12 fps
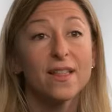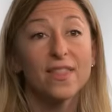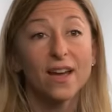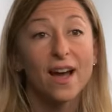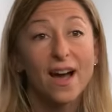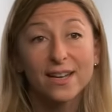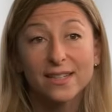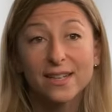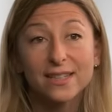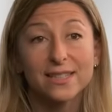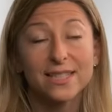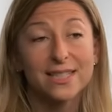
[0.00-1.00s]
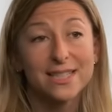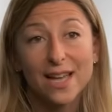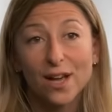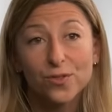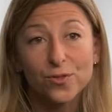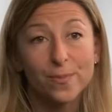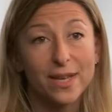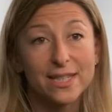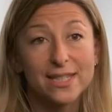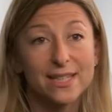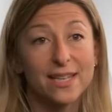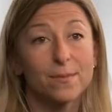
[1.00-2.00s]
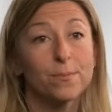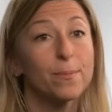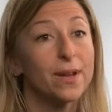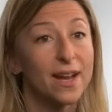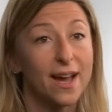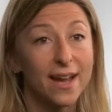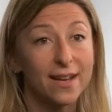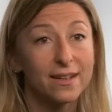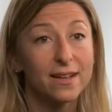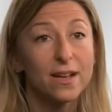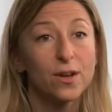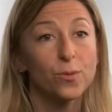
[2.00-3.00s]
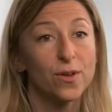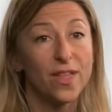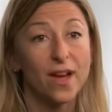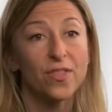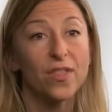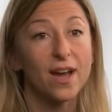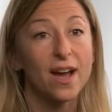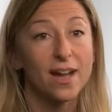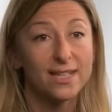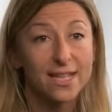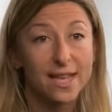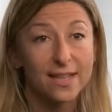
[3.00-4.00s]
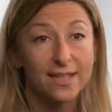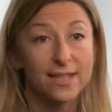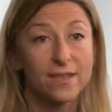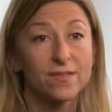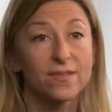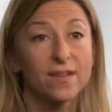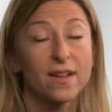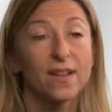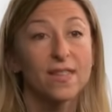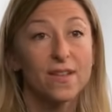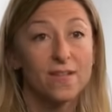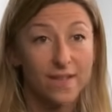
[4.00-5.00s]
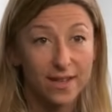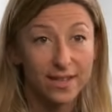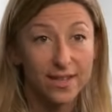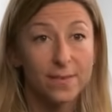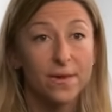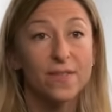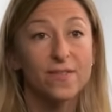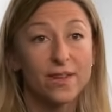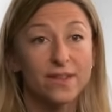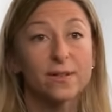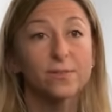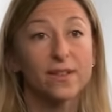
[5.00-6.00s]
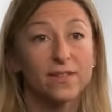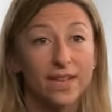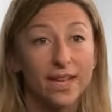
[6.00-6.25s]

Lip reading: The conduct itself may seem benign without the context of the victim and the victim living